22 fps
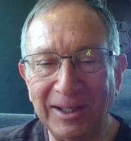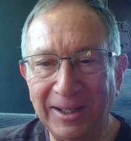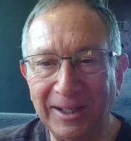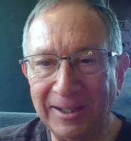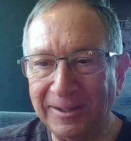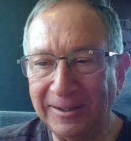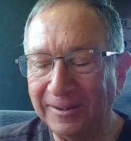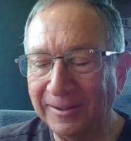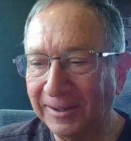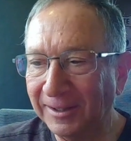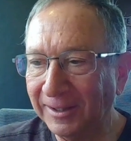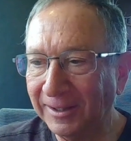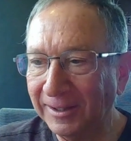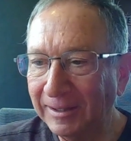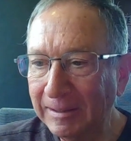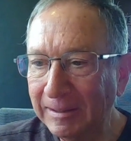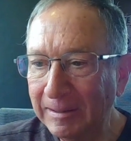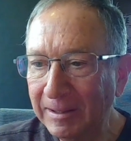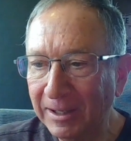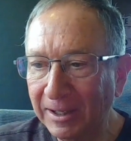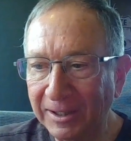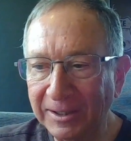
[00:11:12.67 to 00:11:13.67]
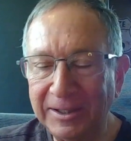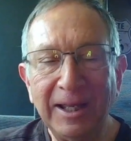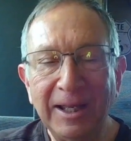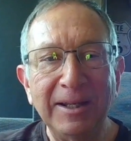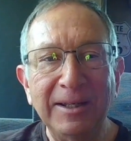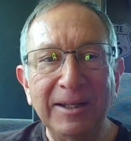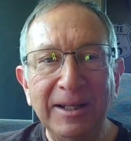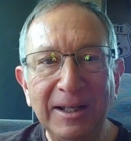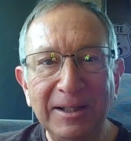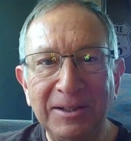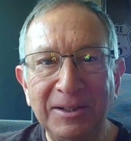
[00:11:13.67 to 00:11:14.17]
And
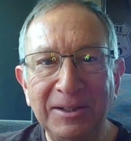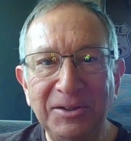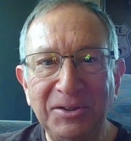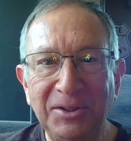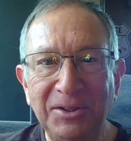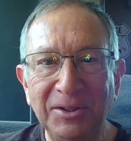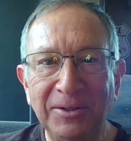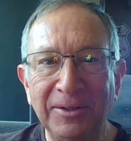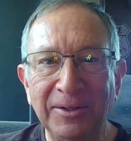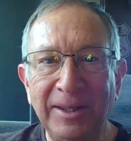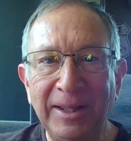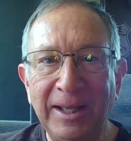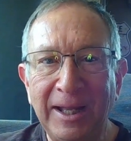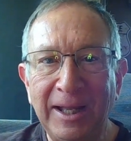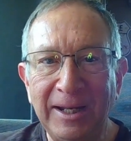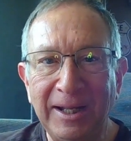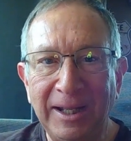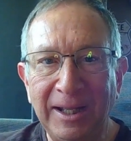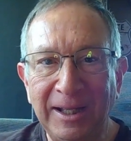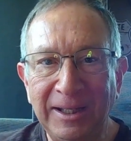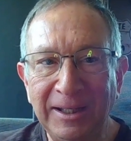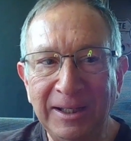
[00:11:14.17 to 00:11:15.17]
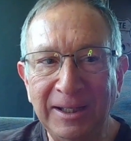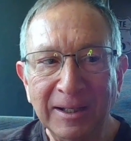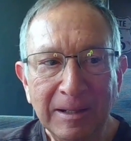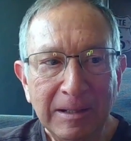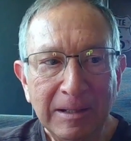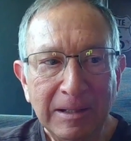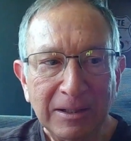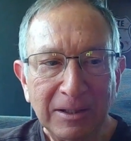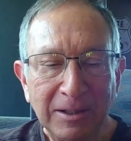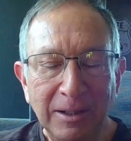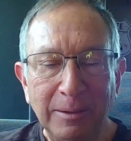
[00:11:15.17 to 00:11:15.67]
again, consider that a
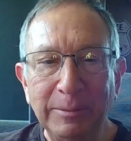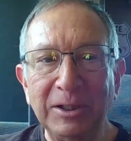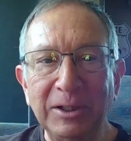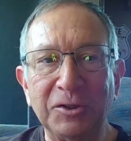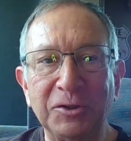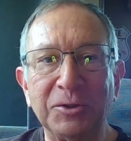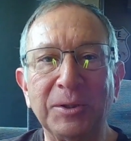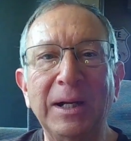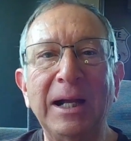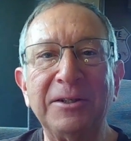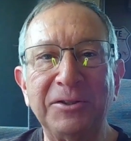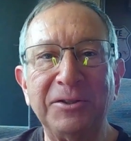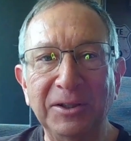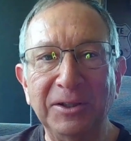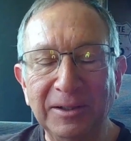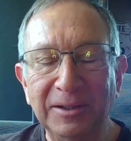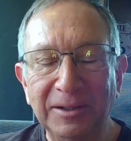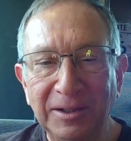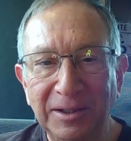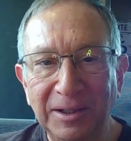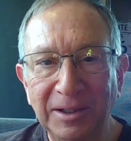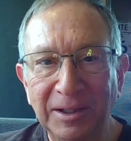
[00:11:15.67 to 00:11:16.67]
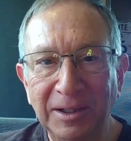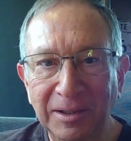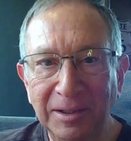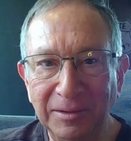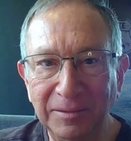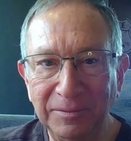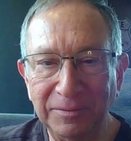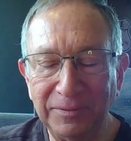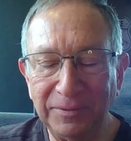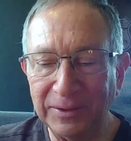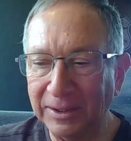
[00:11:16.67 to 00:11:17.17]
coming attraction
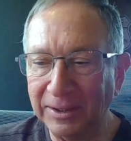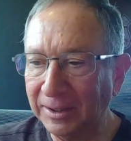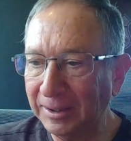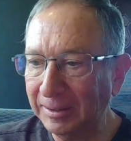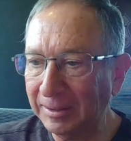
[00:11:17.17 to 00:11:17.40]
of